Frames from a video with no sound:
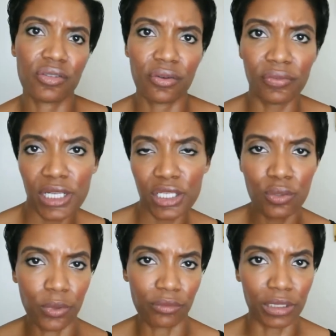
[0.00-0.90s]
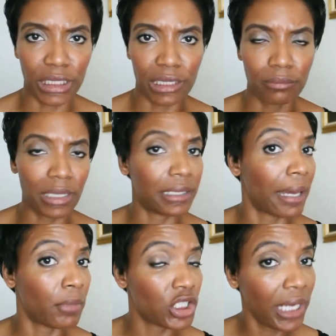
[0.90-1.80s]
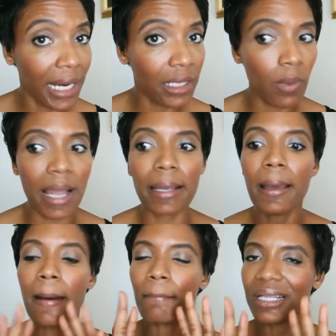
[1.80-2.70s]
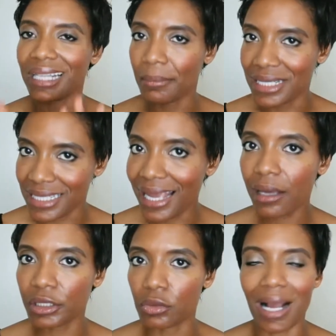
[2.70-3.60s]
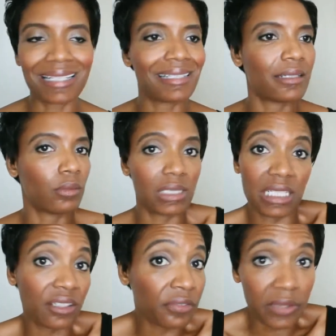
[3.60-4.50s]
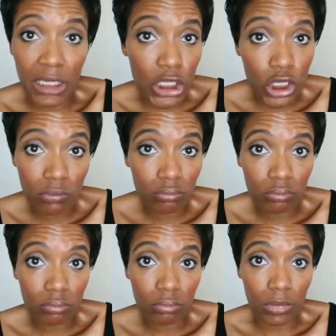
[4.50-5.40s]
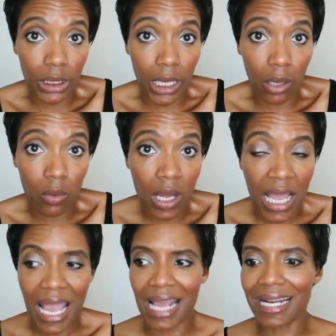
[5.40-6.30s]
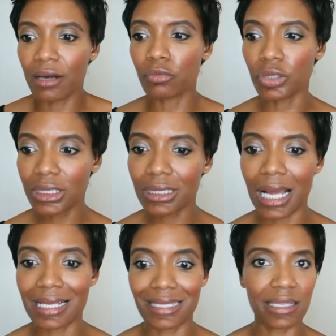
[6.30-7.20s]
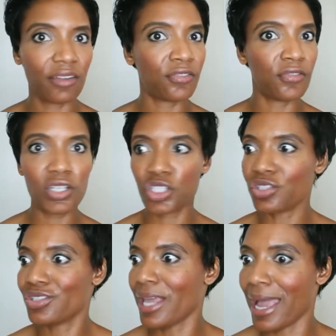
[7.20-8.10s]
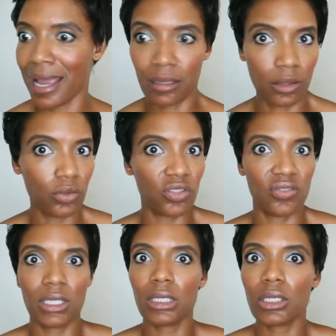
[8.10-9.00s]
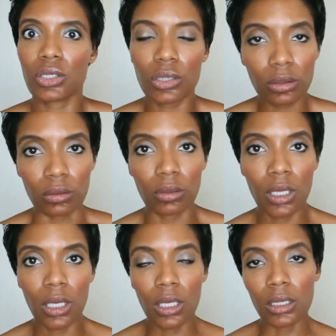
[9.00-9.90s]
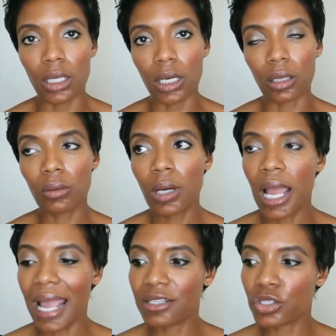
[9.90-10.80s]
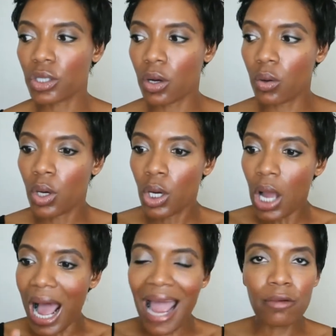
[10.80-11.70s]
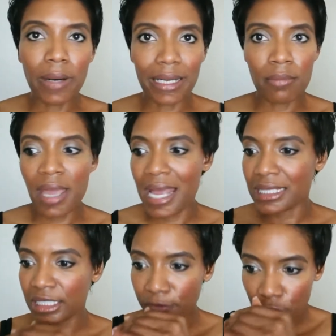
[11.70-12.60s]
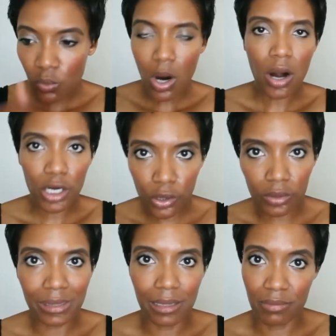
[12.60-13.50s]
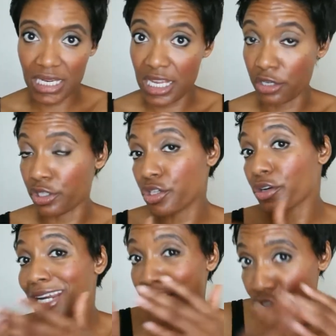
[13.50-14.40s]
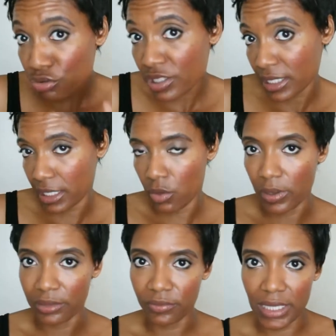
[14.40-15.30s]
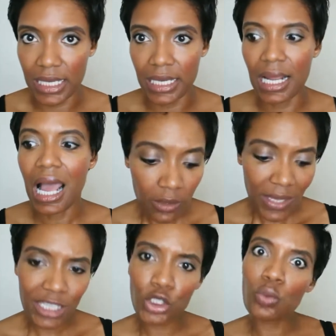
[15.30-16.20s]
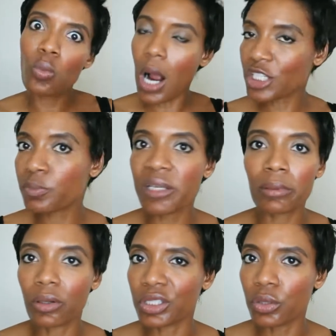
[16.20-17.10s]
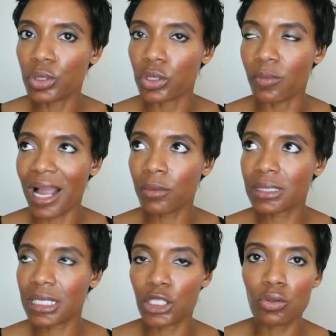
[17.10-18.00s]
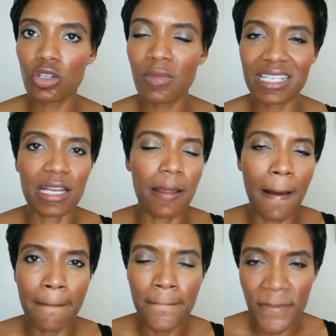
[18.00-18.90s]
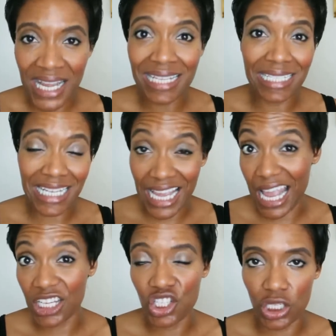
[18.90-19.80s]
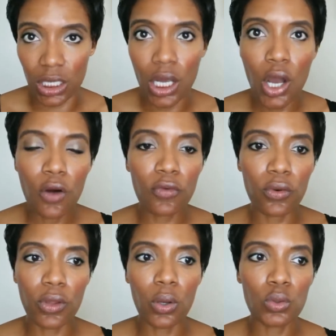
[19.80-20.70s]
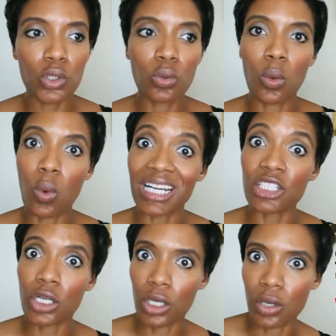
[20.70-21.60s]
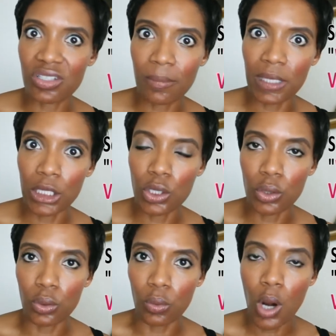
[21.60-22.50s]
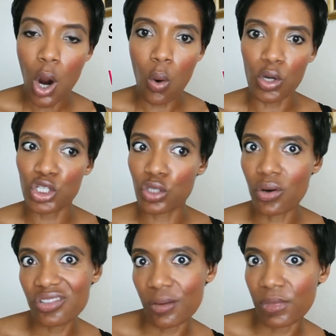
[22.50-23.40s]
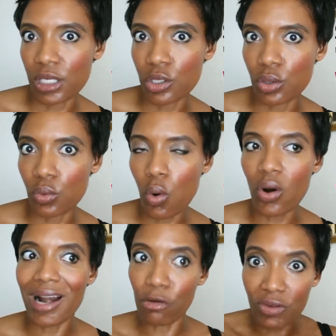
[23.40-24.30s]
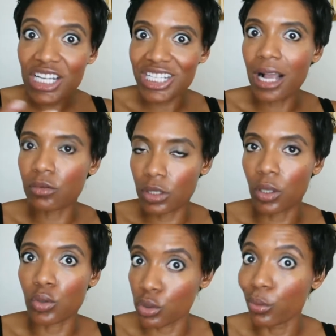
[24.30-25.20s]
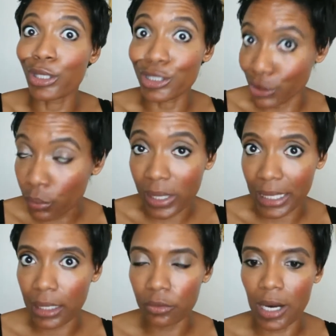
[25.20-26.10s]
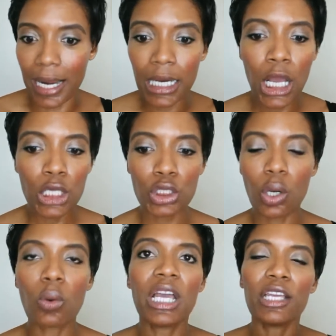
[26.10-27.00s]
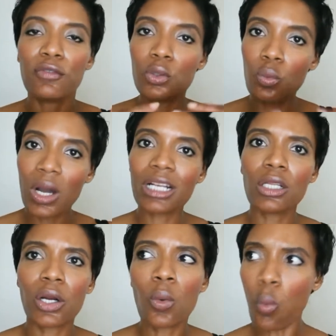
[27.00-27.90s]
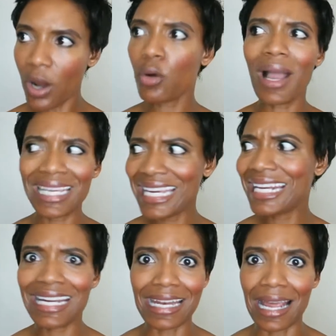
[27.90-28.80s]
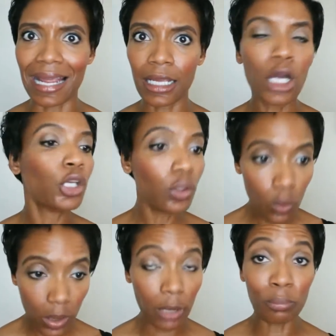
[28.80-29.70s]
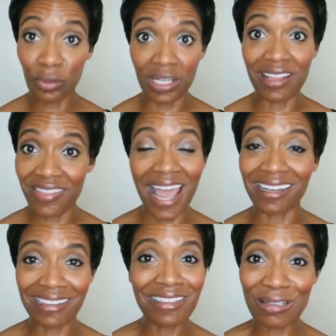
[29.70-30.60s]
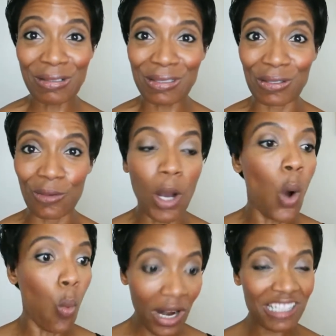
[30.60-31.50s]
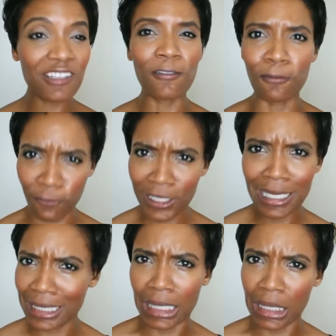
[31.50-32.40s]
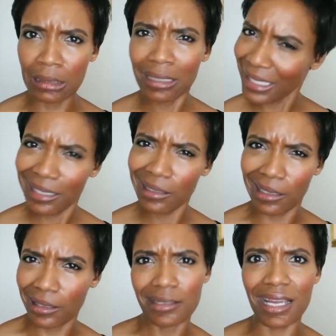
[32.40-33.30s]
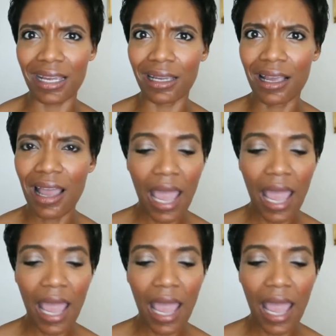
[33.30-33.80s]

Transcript: to a vegan, you weren't really eating meat that much anyway, but let me tell you, I still was eating fish, you know, and not realizing that fish had those feelings too, you know. And so I recommend, if you are currently a meat eater and you're interested in going vegan, that you watch people on YouTube. I always say YouTube is an amazing engine for those who are wanting to learn something new or start something new or reach out to those who are doing it, right? So if you want to learn, what do I eat in a day? You want to put in that in YouTube. What does a vegan eat in a day?